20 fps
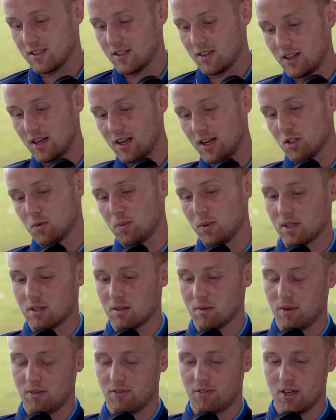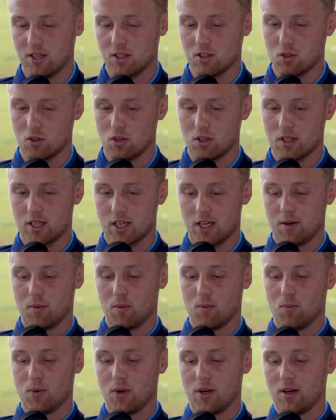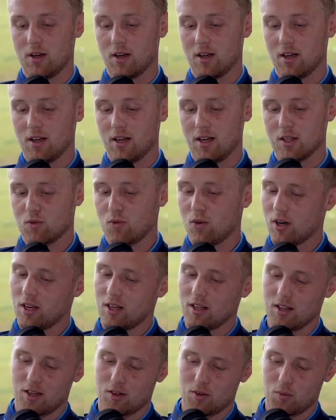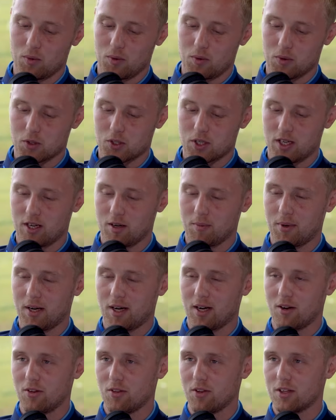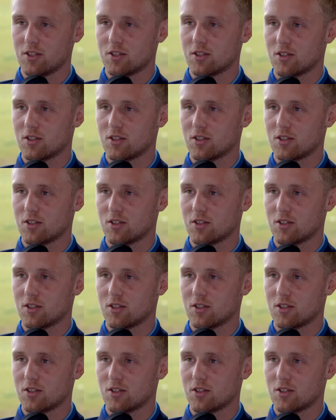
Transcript: That's the thing. I speak to my friends all the time, and it's funny, like we were saying about how the